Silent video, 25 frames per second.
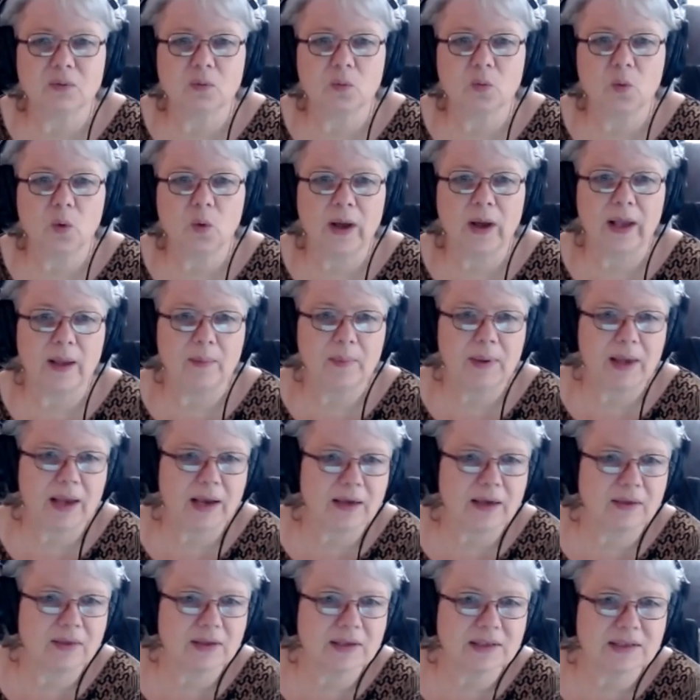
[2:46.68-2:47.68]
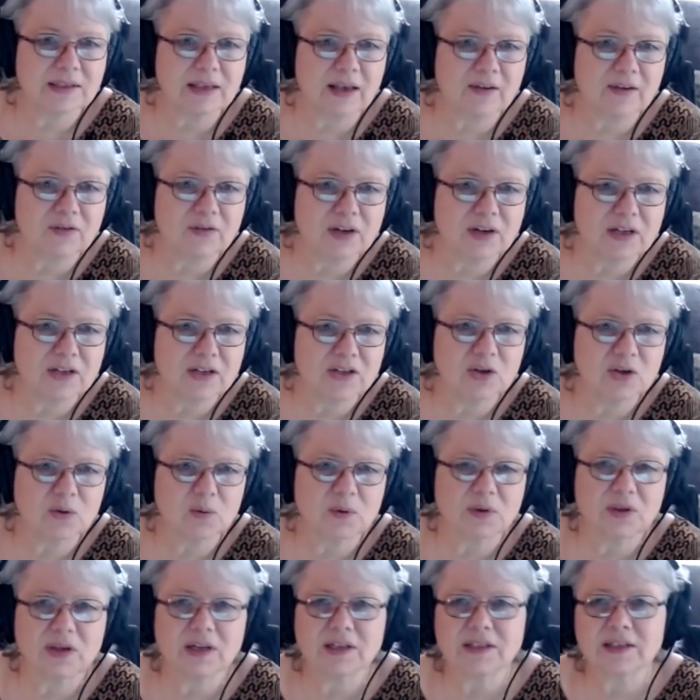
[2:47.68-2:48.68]
way back in the 70s, there
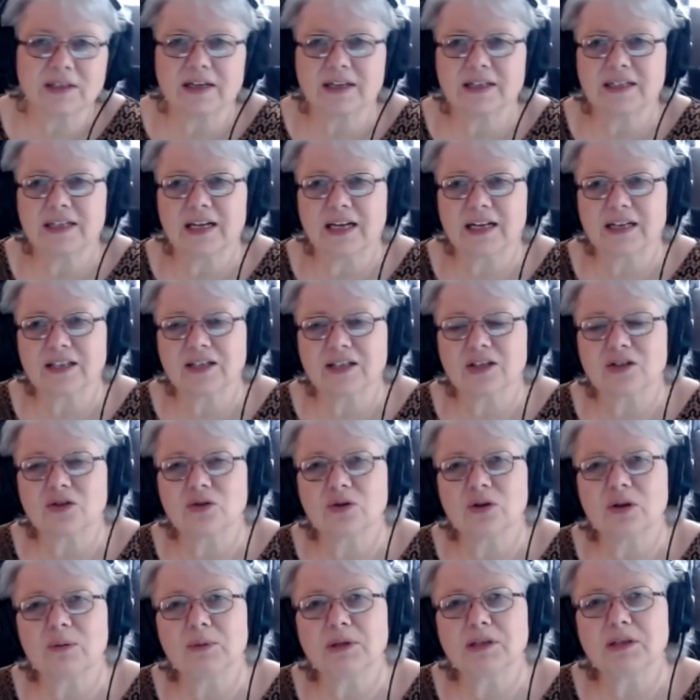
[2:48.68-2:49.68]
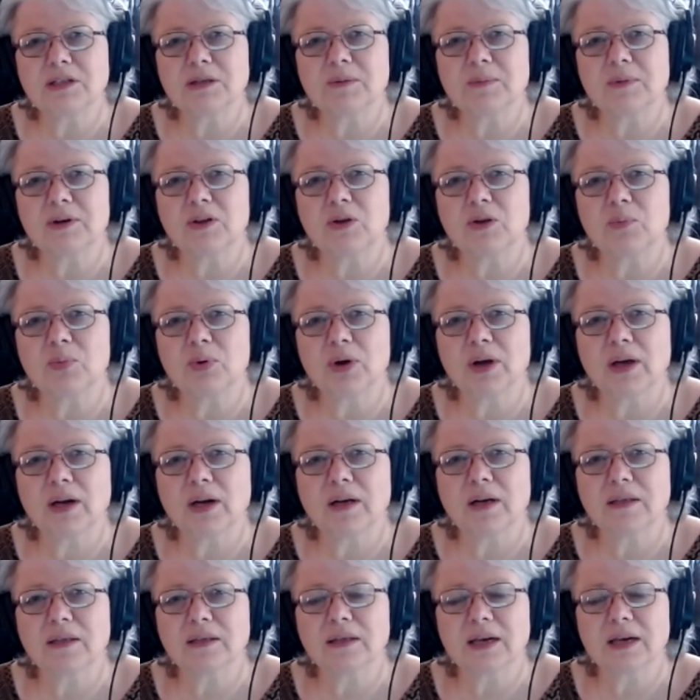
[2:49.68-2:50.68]
were things like Dexatrim and some other
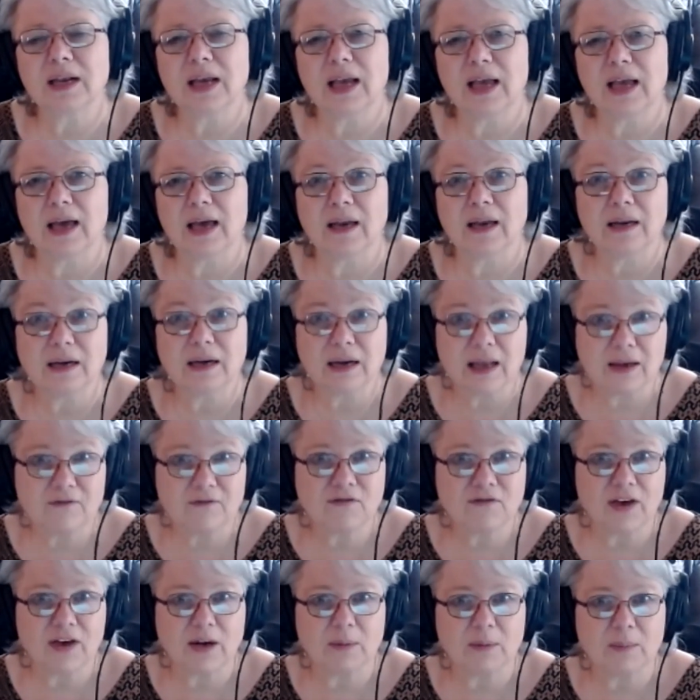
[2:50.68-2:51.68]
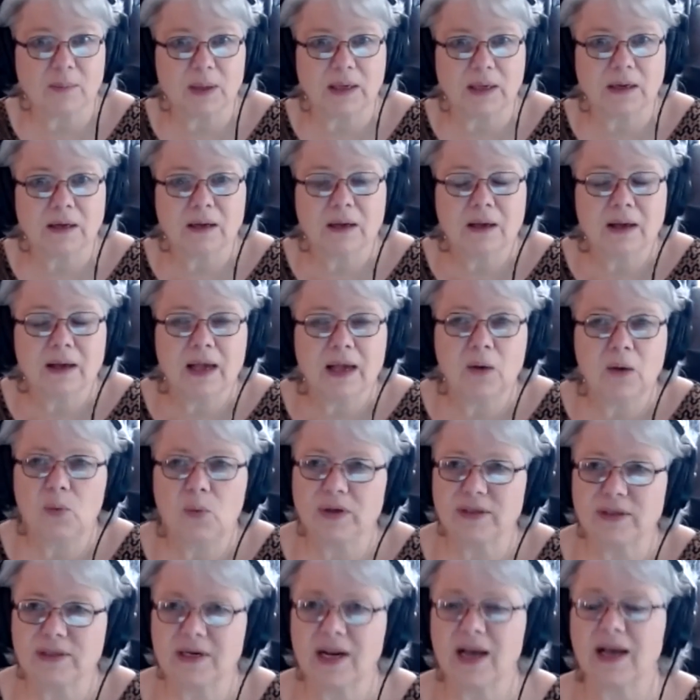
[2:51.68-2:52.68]
products that had an amphetamine. It
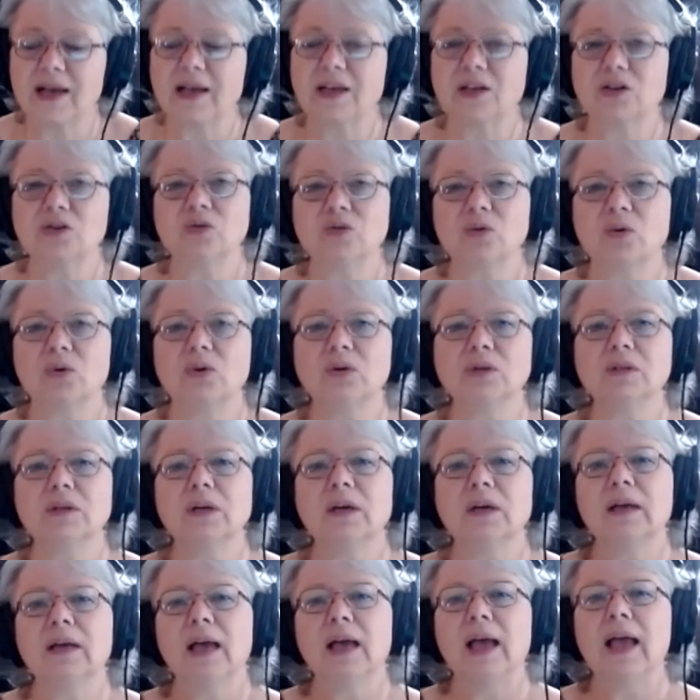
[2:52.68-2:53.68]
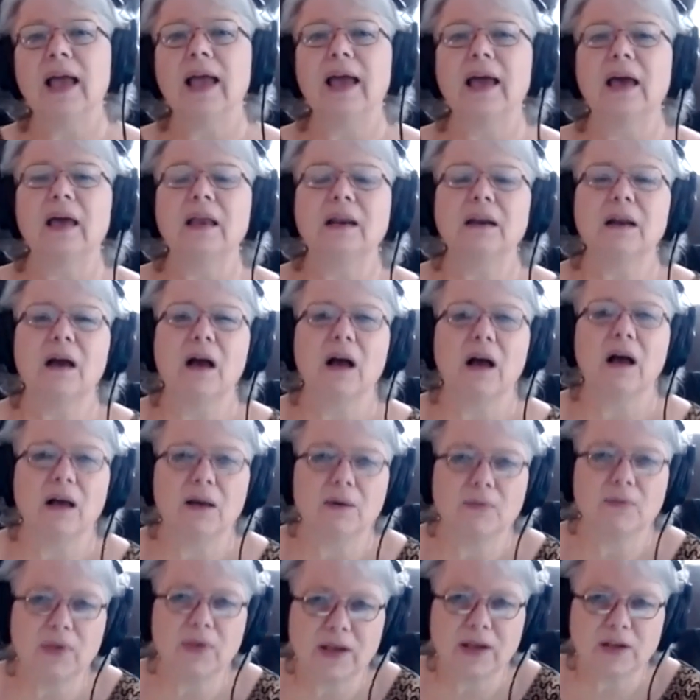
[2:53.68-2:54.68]
was not controlled. And
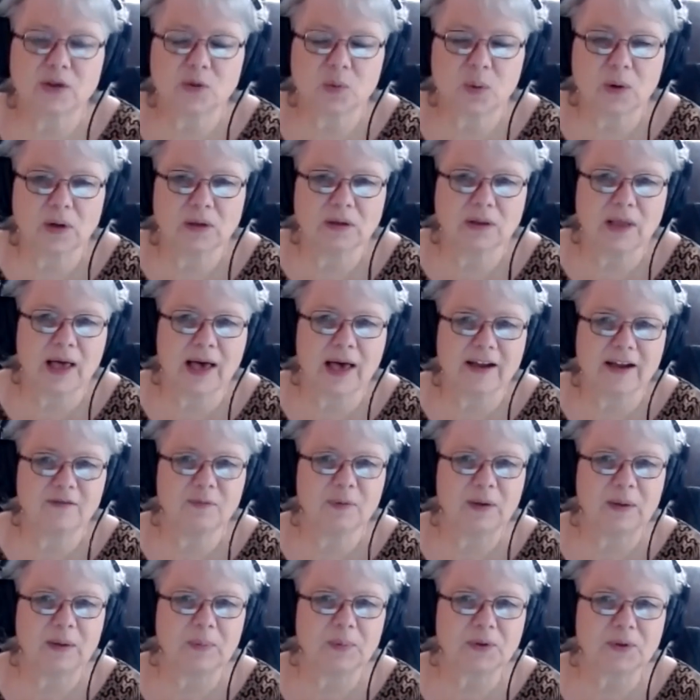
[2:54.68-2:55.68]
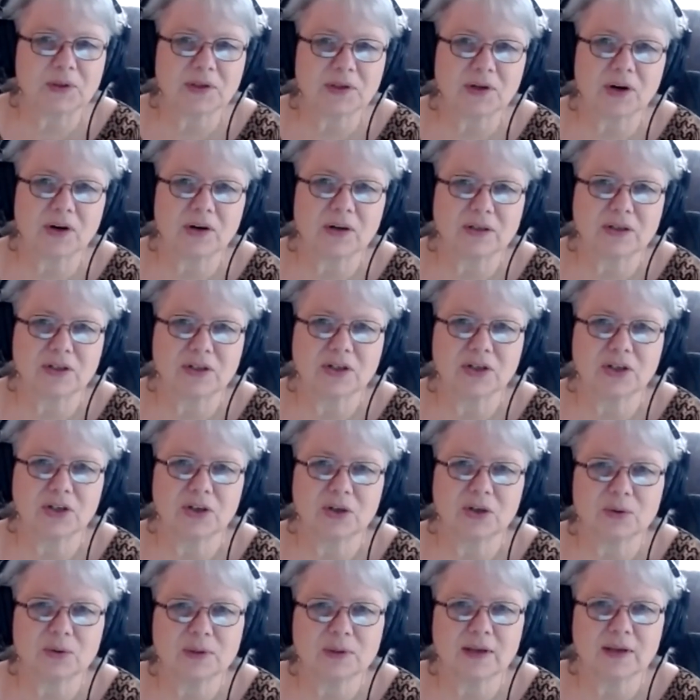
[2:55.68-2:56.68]
that's where a lot of people started to
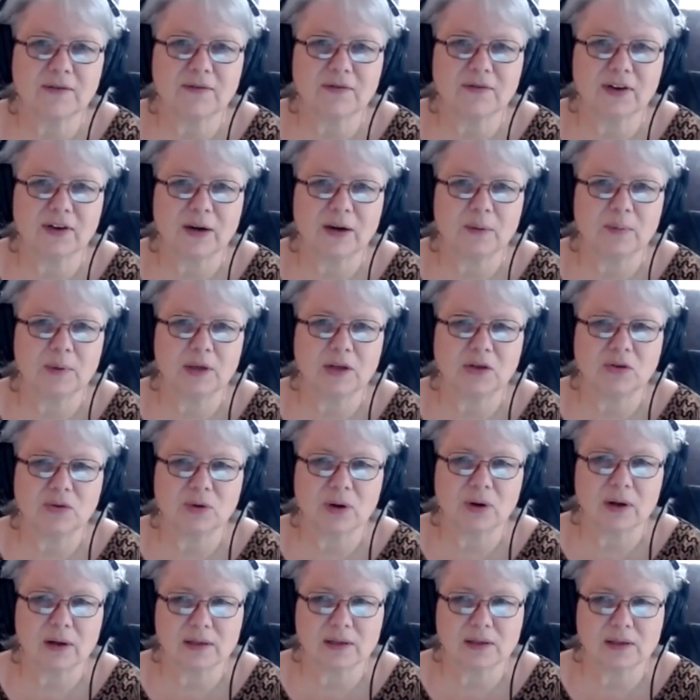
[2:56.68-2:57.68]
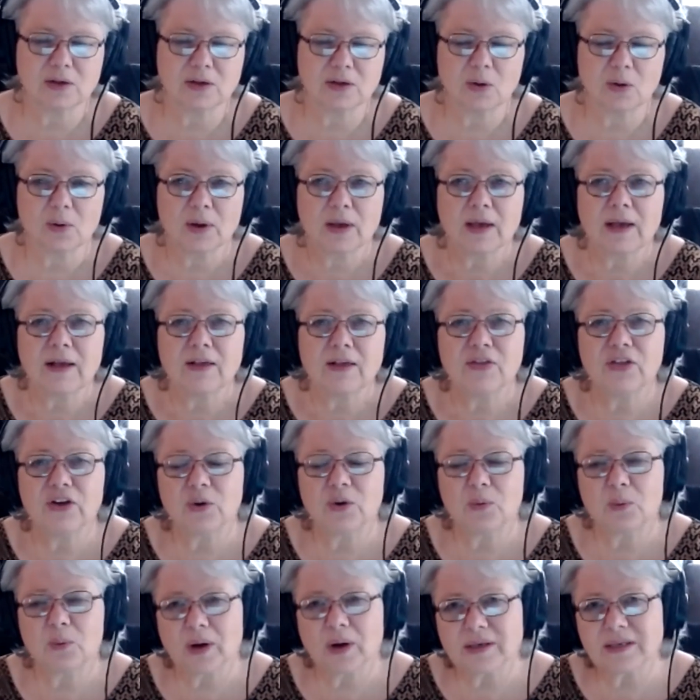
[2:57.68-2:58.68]
use amphetamine drugs. So
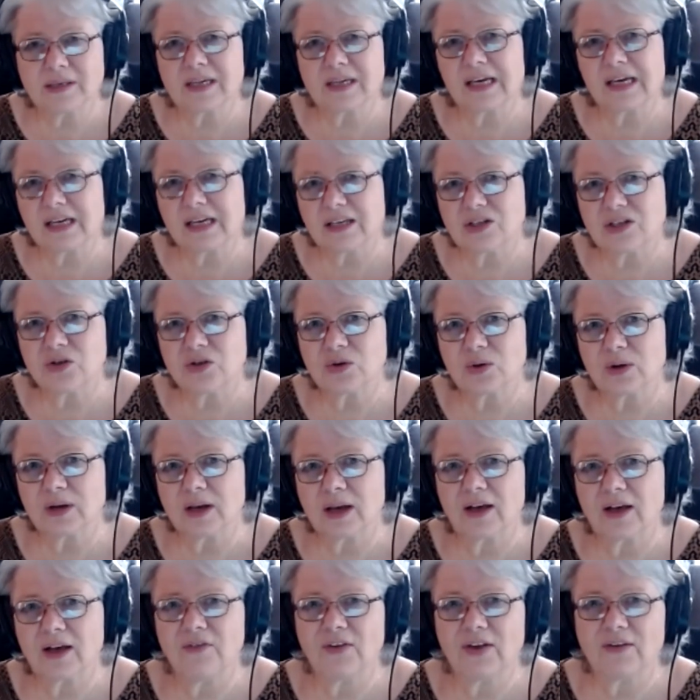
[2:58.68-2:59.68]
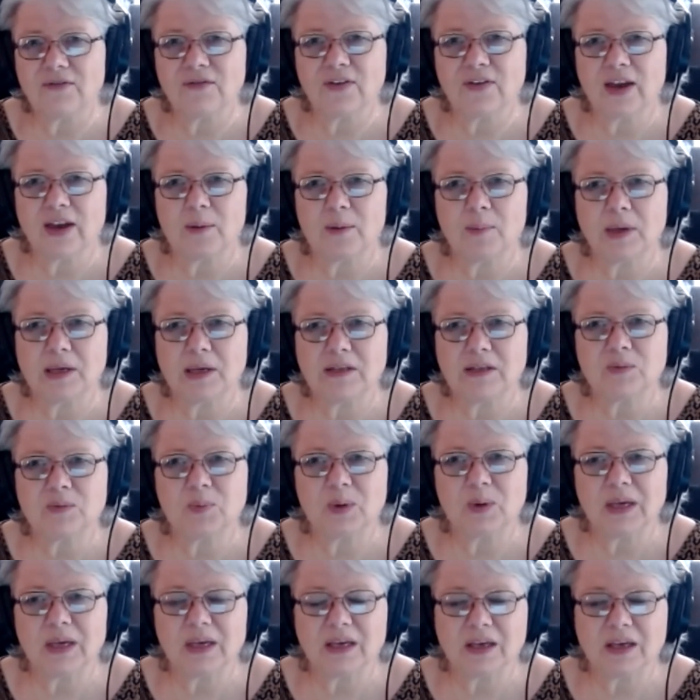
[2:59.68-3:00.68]
there was a history of amphetamines
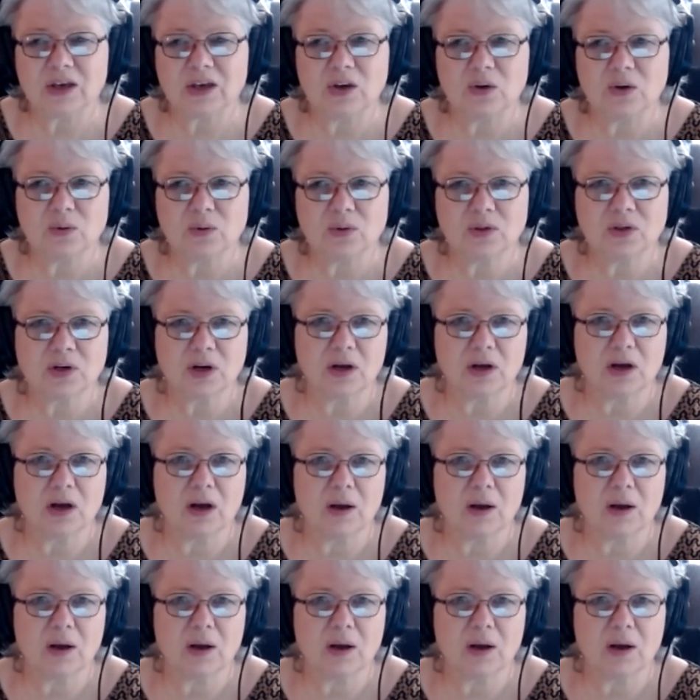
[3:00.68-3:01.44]
being used